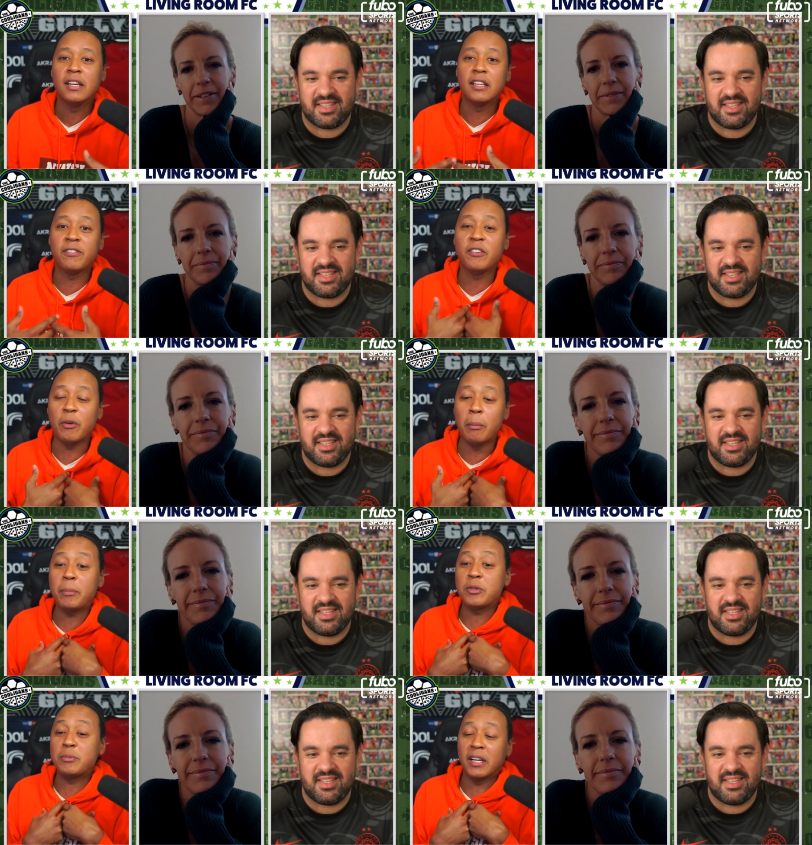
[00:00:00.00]
Speaker 1: definitely, from my
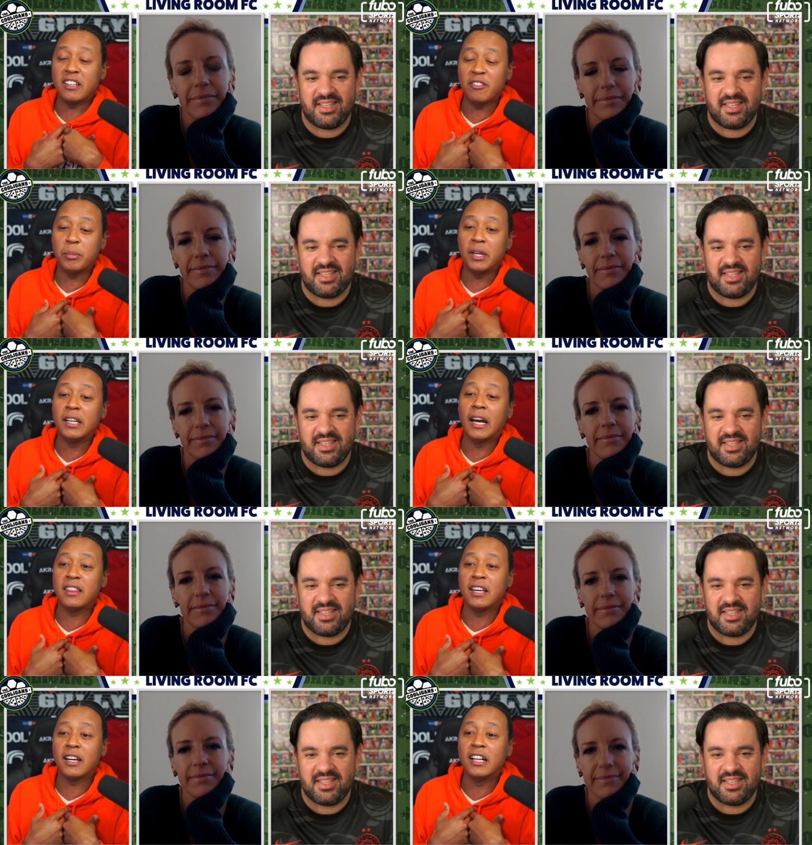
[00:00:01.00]
perspective, have been I
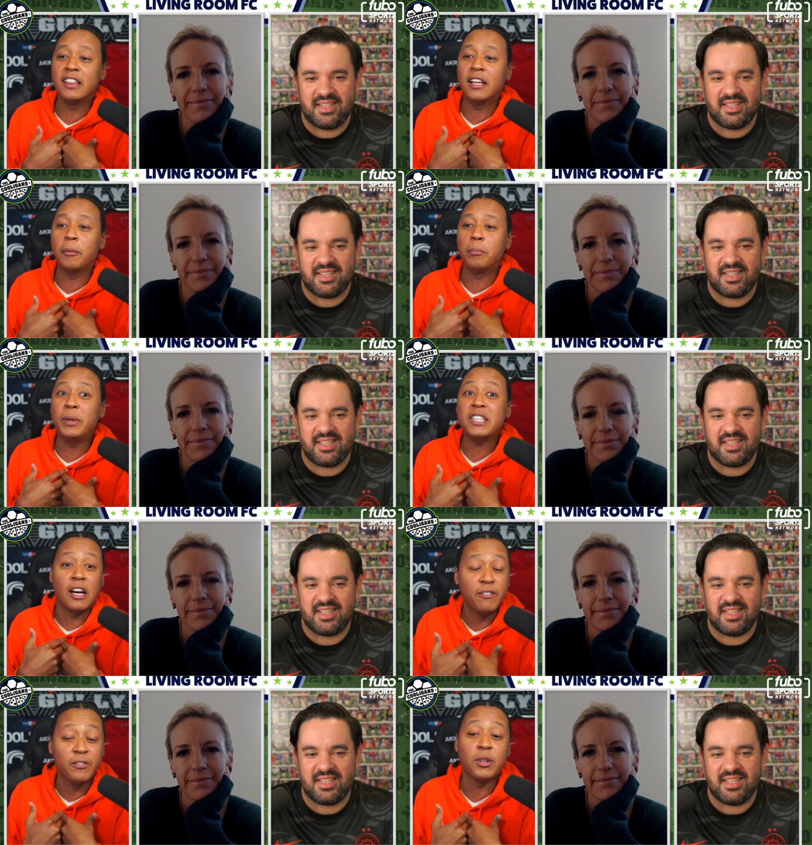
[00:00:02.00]
think a a, bit
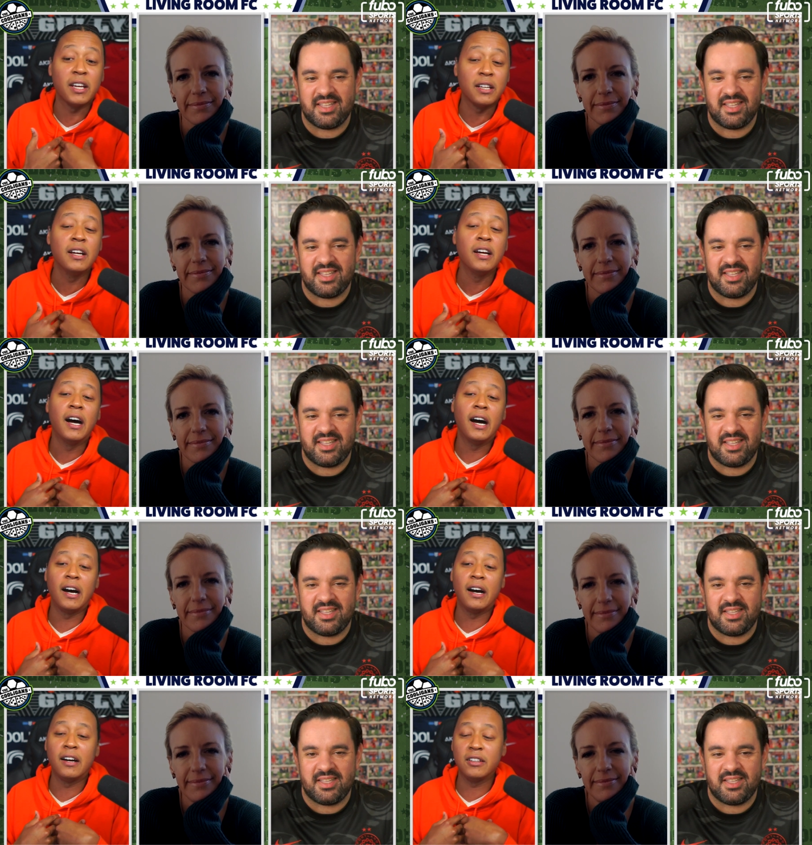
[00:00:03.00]
tougher than uh,
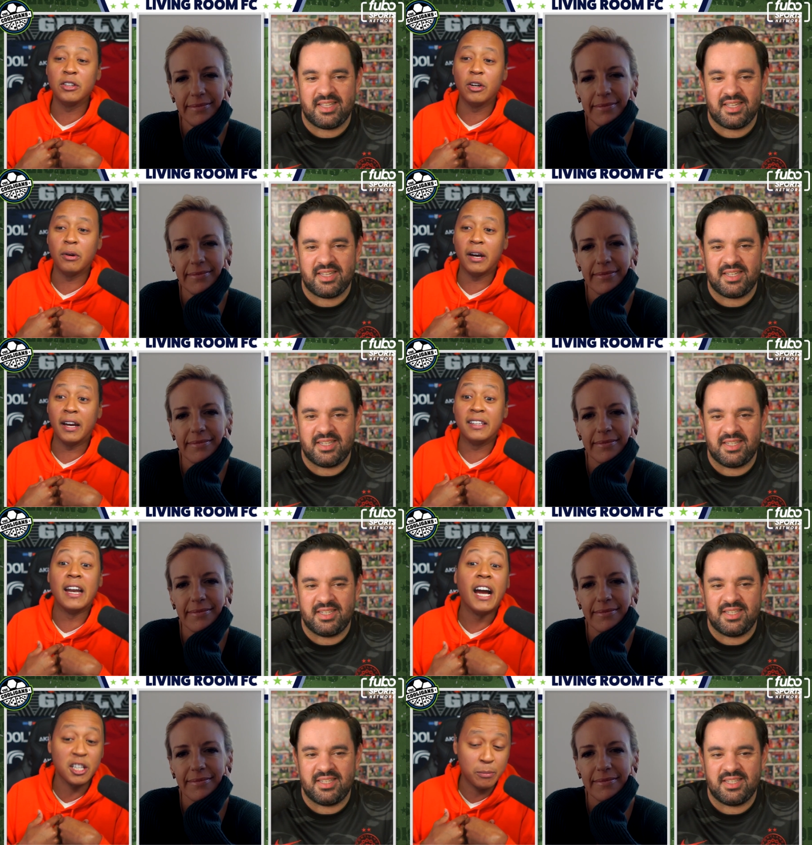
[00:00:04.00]
uh you know I, uh, than
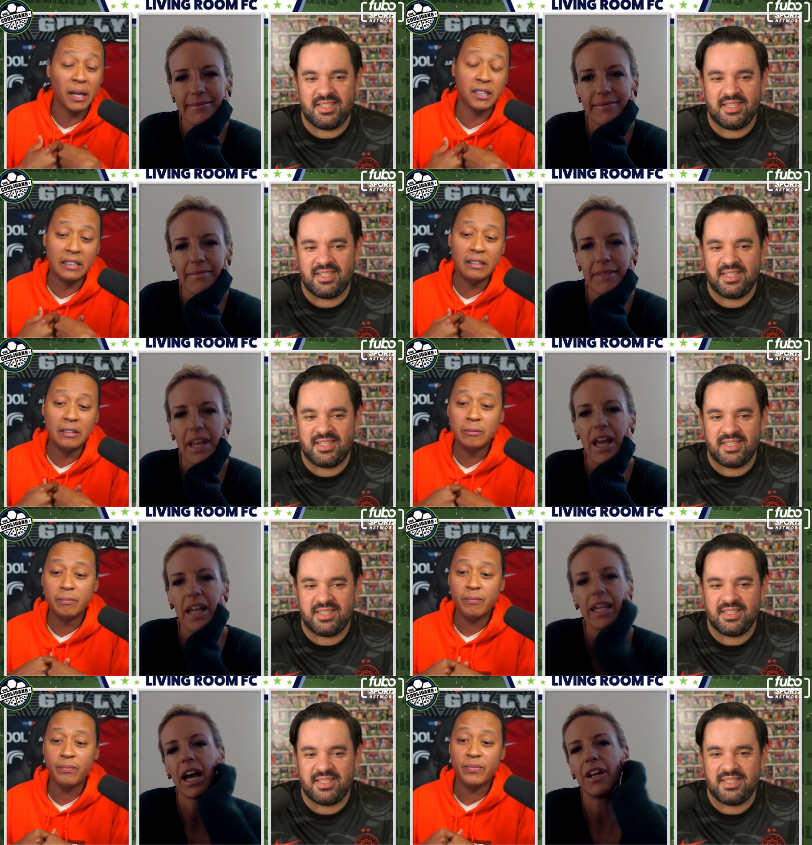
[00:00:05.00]
I expected.
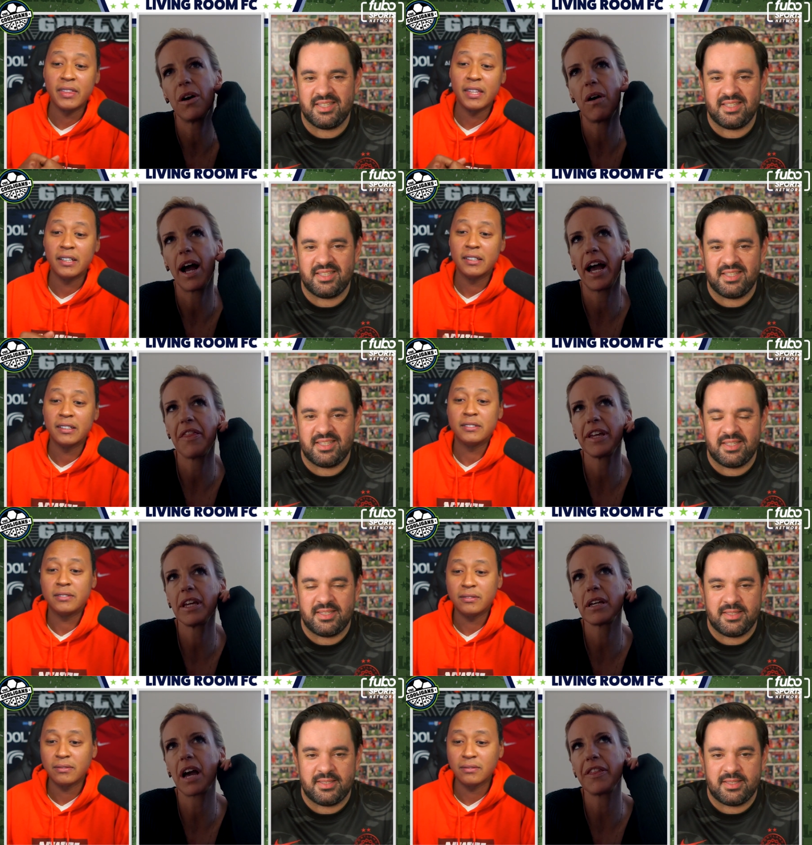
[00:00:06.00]
Speaker 2: Yeah, no, I
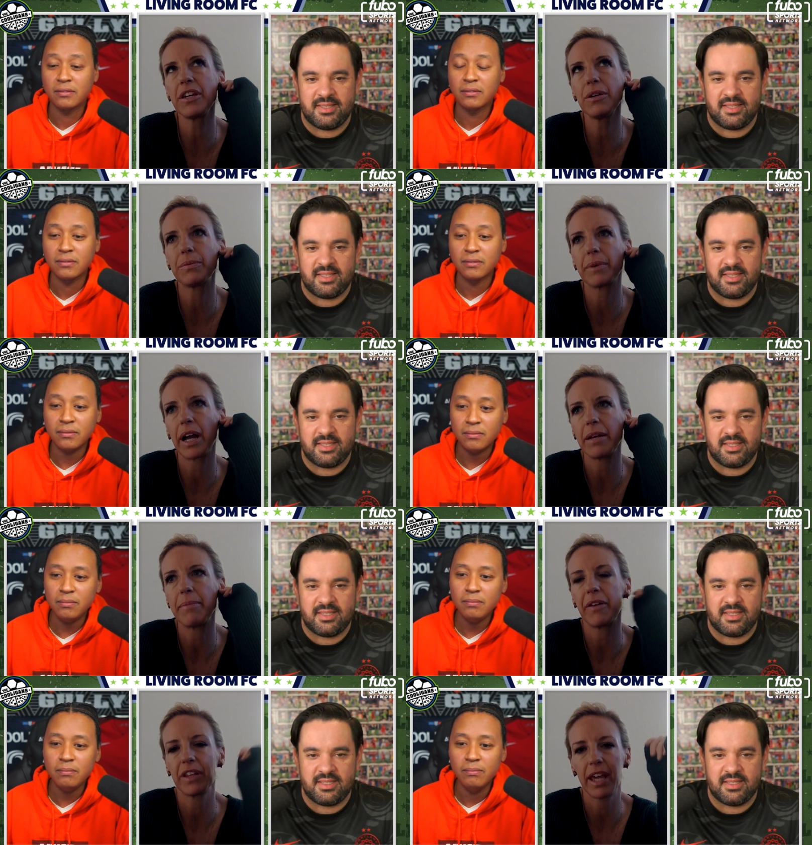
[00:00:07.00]
think I think you're right
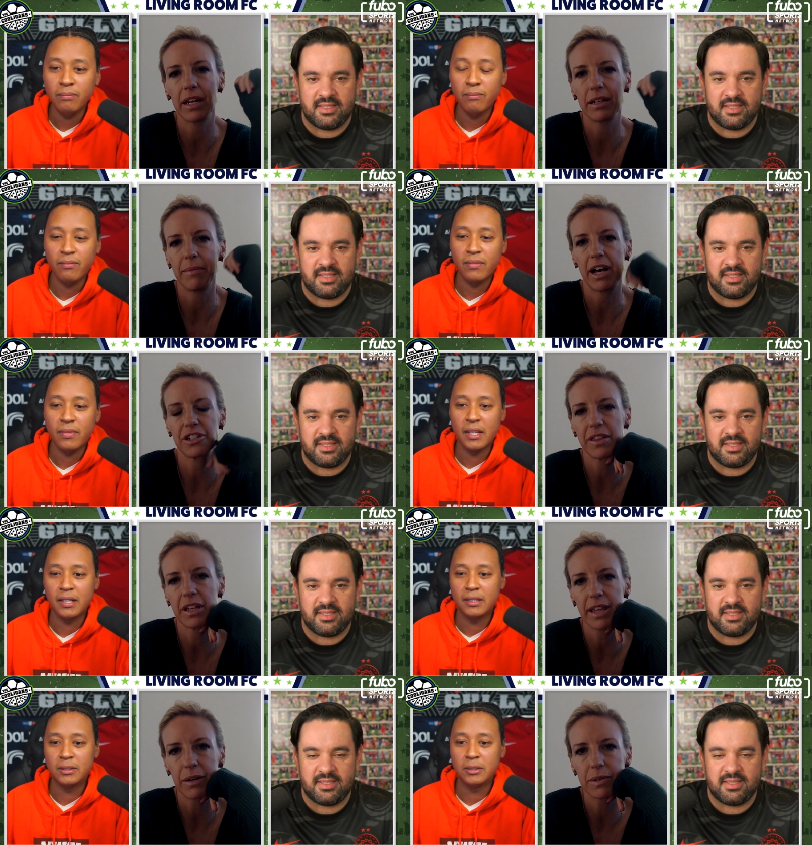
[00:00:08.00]
about the Canada match. I
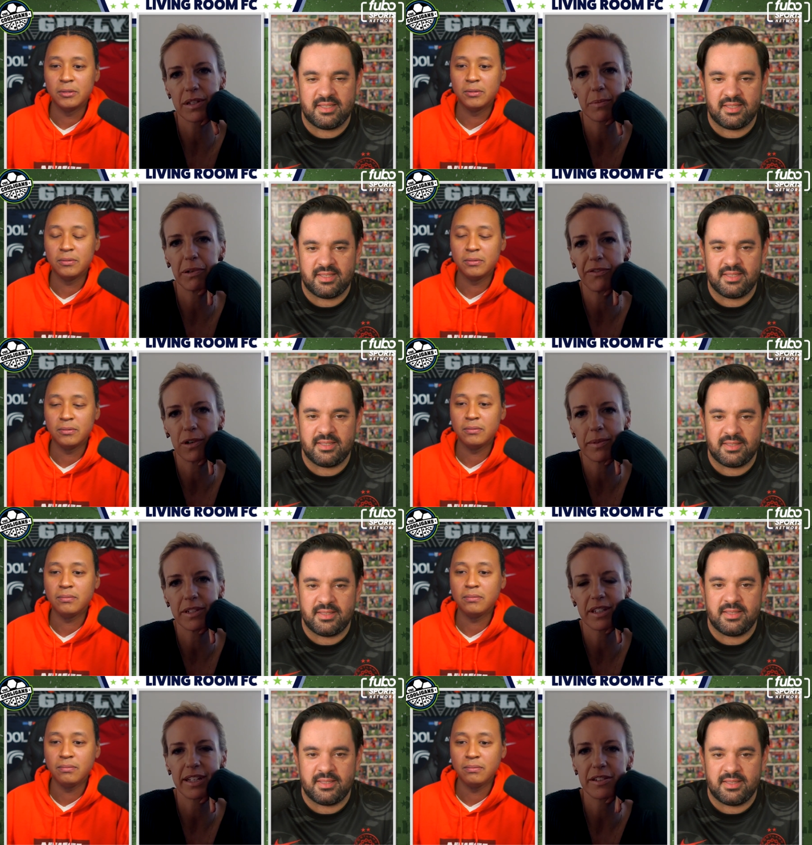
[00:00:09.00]
think that was a
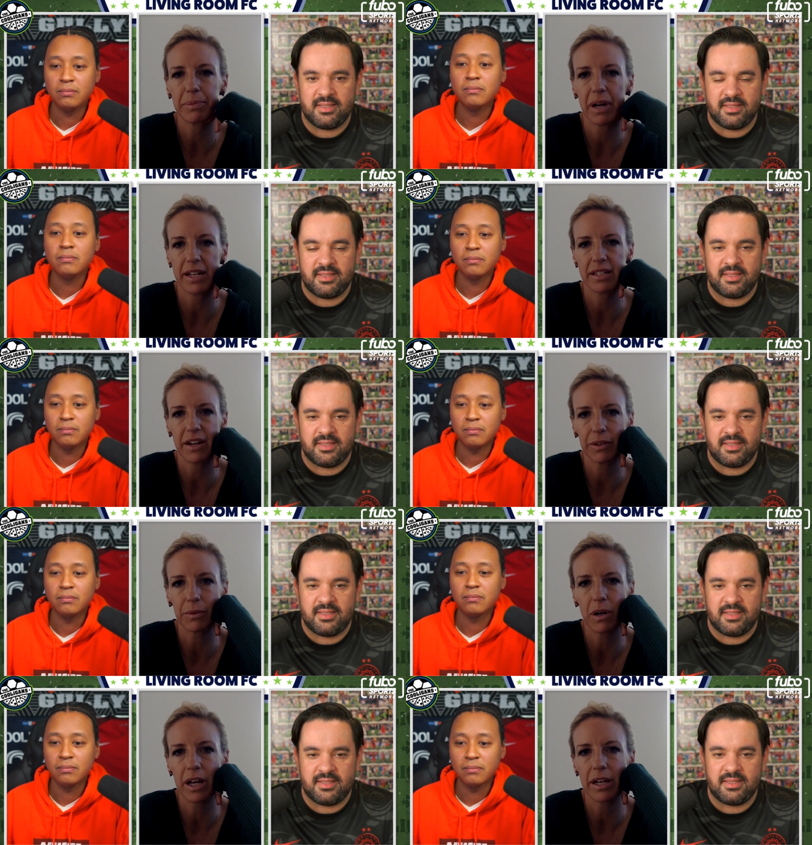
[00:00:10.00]
performance that surprised
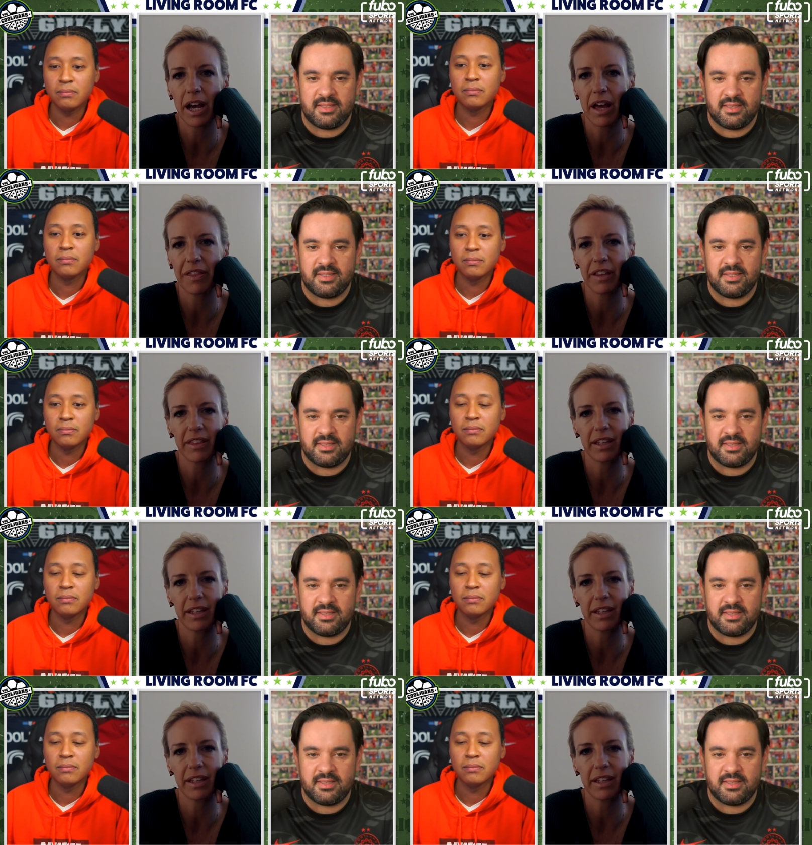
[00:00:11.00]
everyone. I think